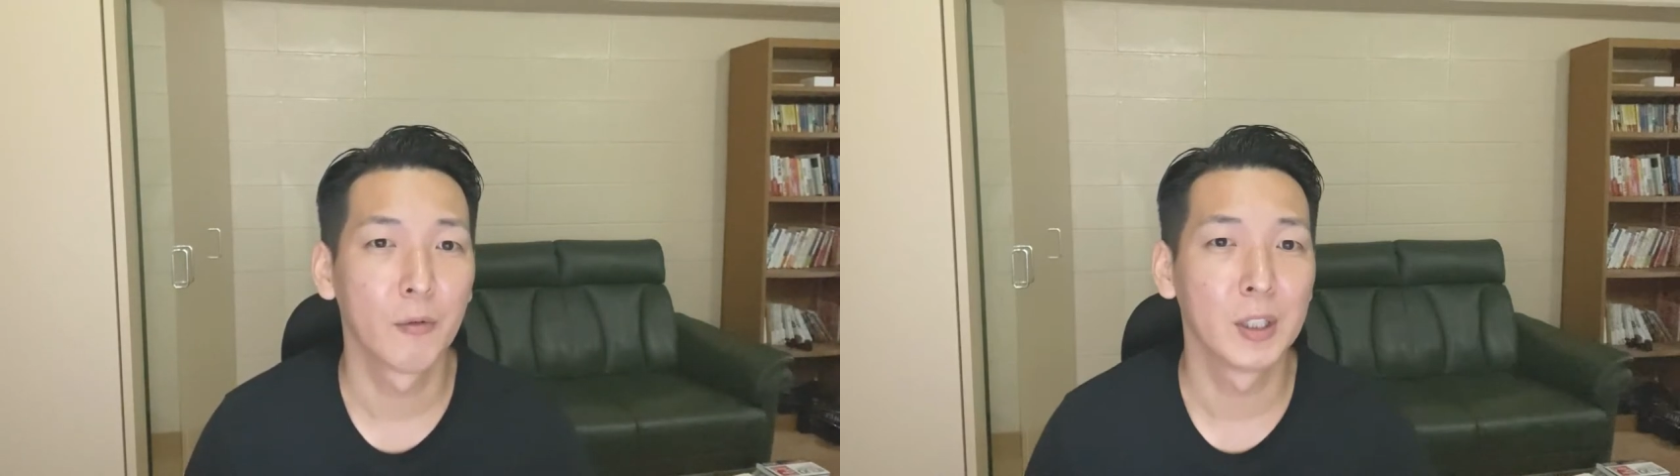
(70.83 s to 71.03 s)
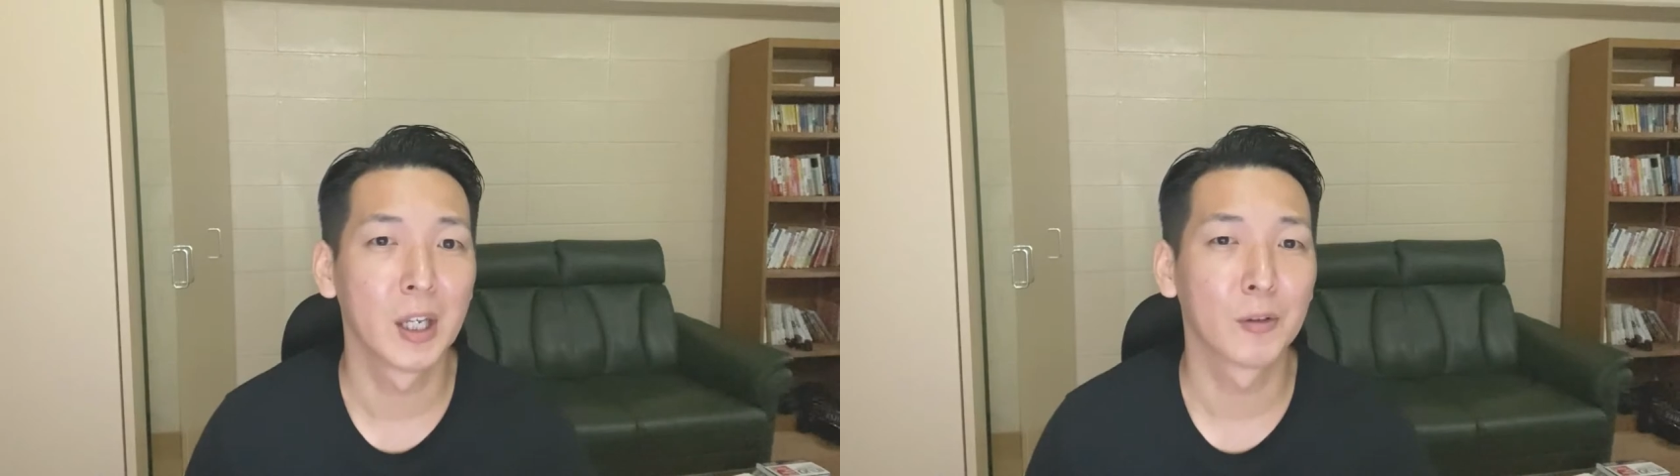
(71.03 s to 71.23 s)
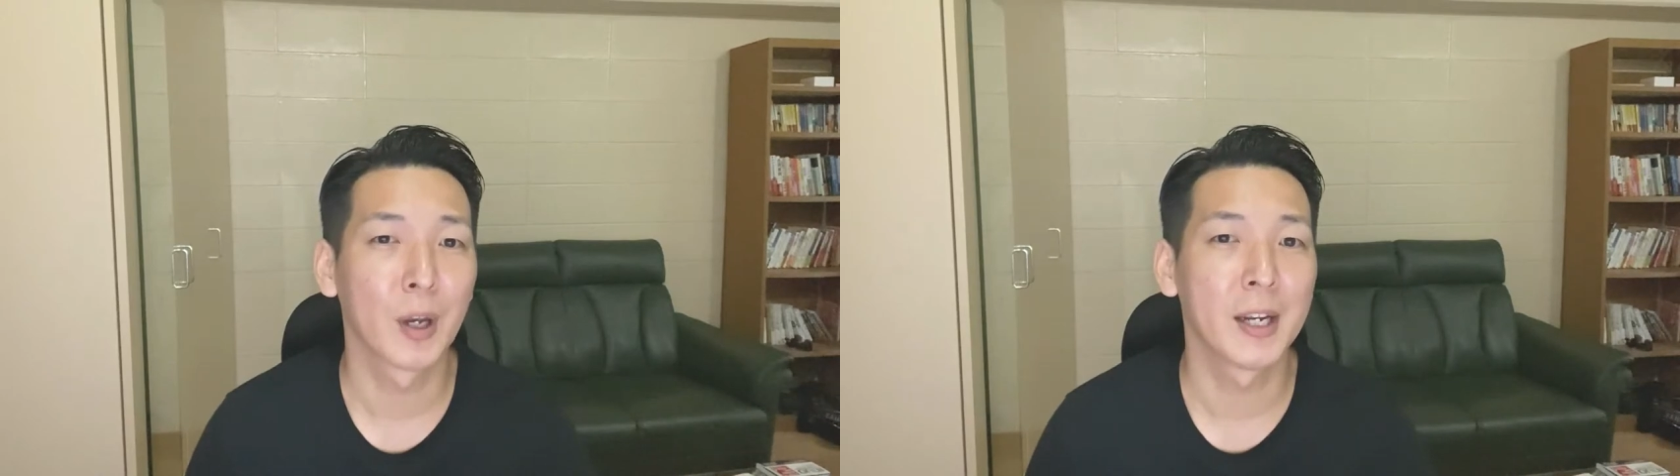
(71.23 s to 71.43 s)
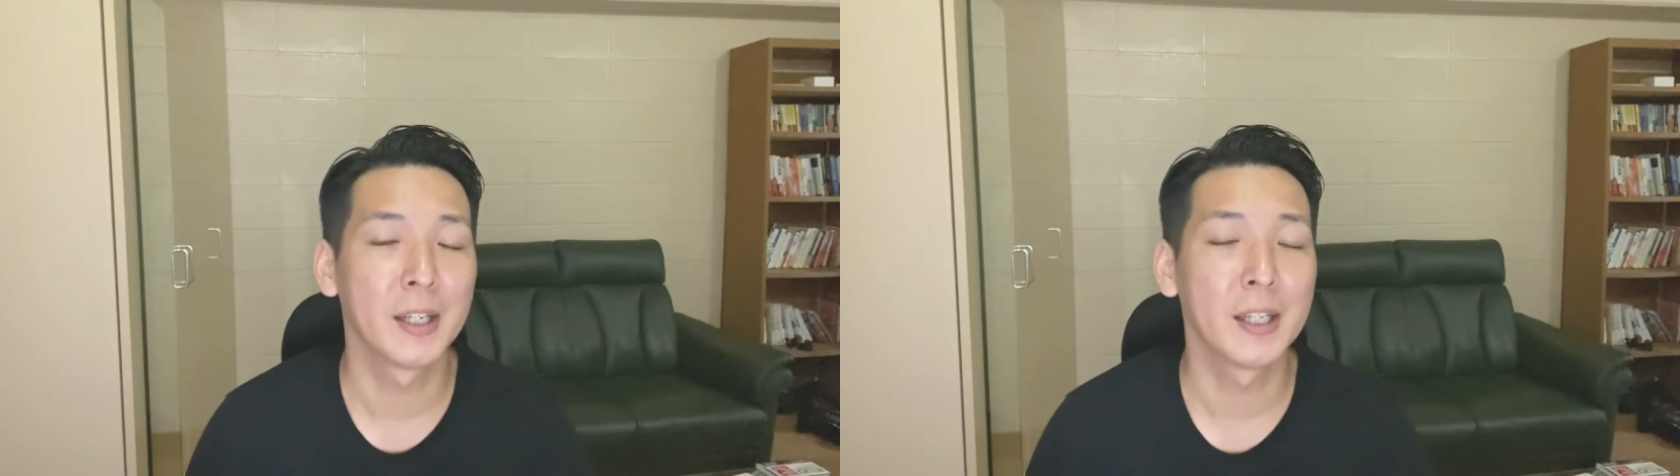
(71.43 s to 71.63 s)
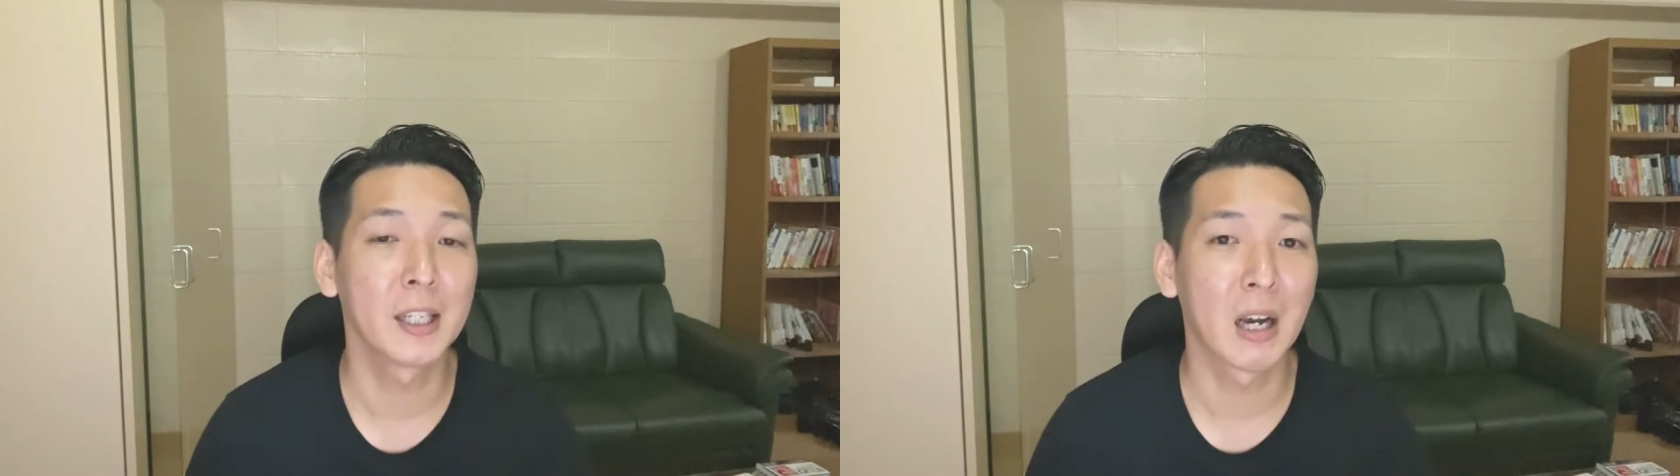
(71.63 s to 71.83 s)
without
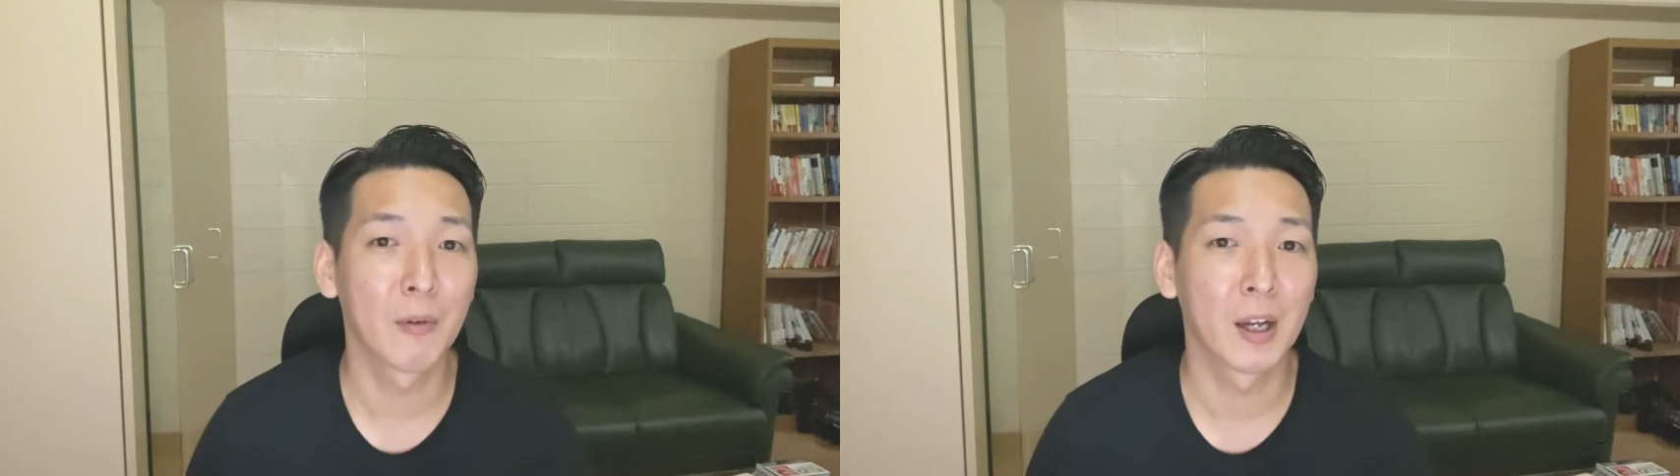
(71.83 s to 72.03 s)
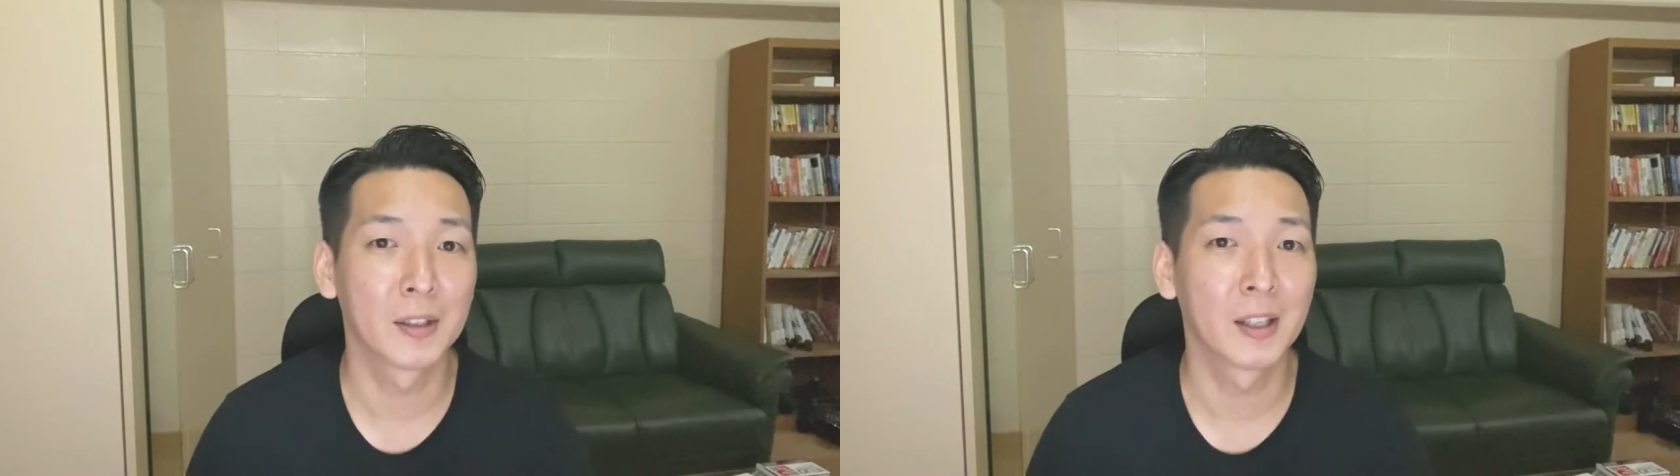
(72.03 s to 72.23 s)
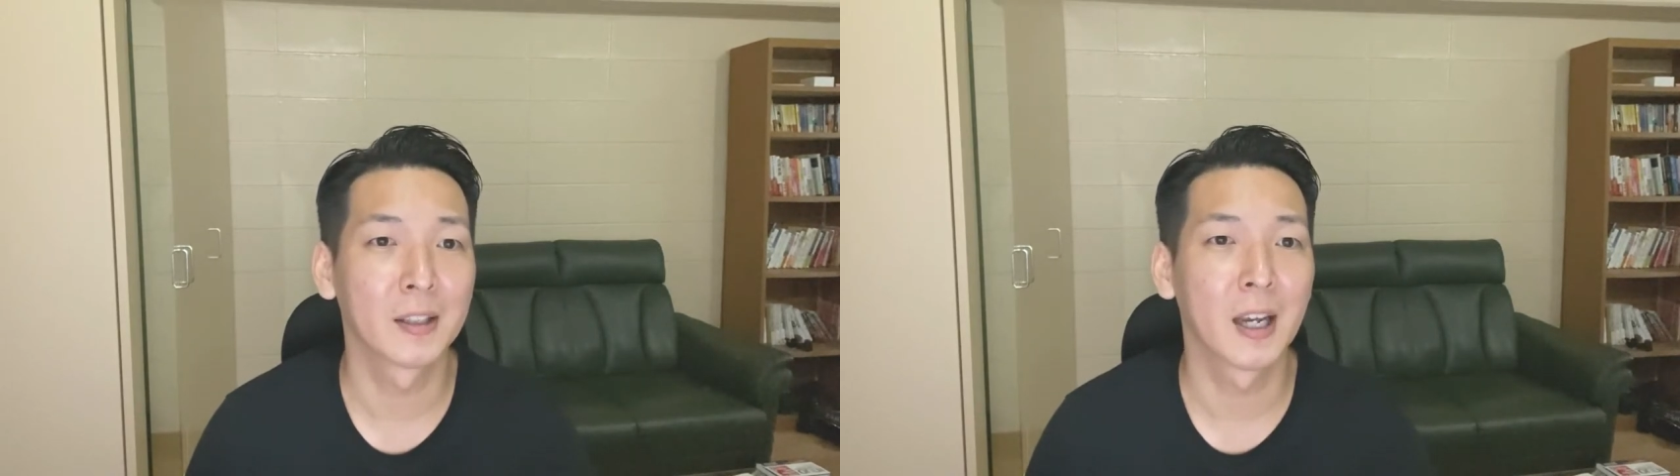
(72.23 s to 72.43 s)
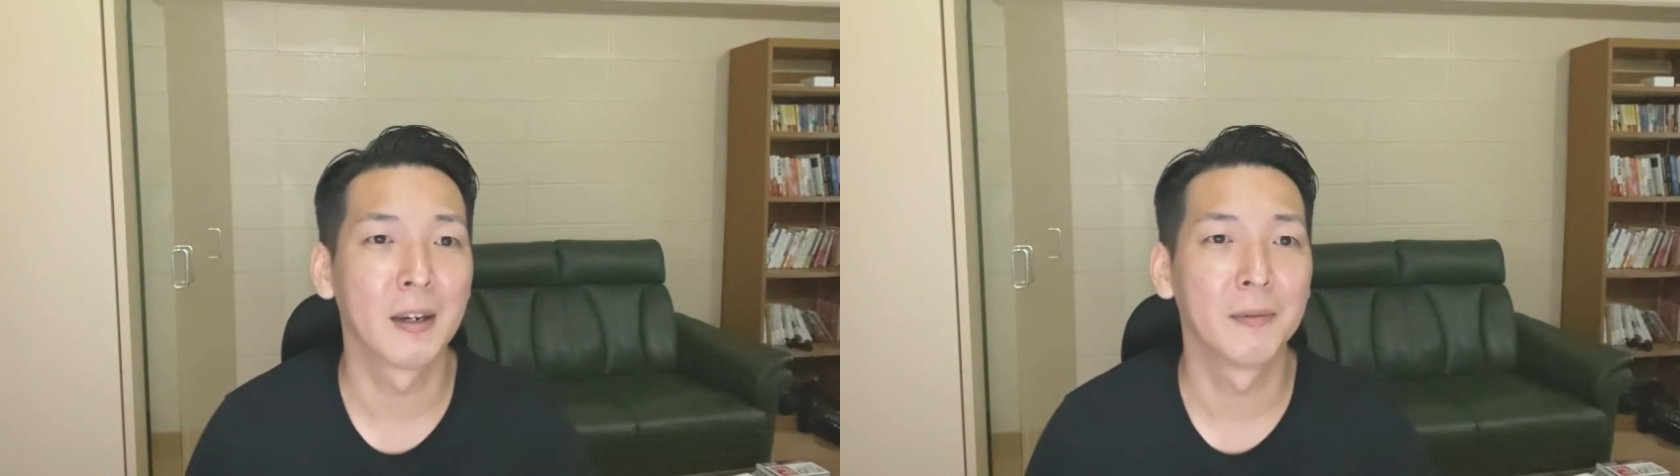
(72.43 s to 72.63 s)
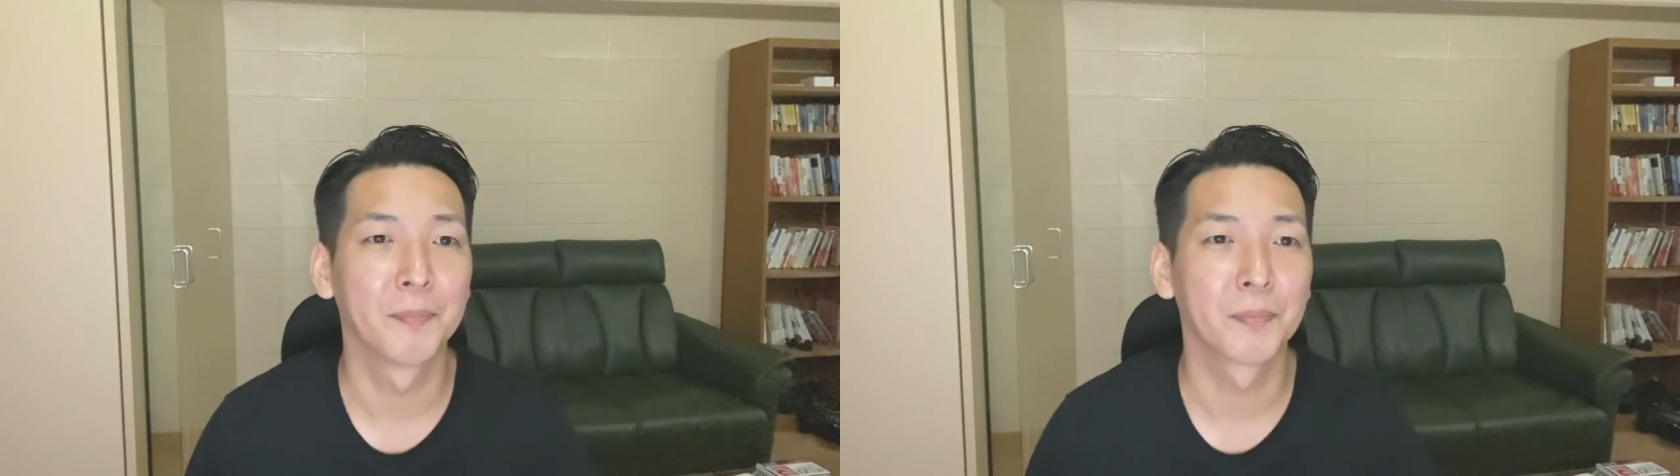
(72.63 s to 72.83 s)
any income at that time.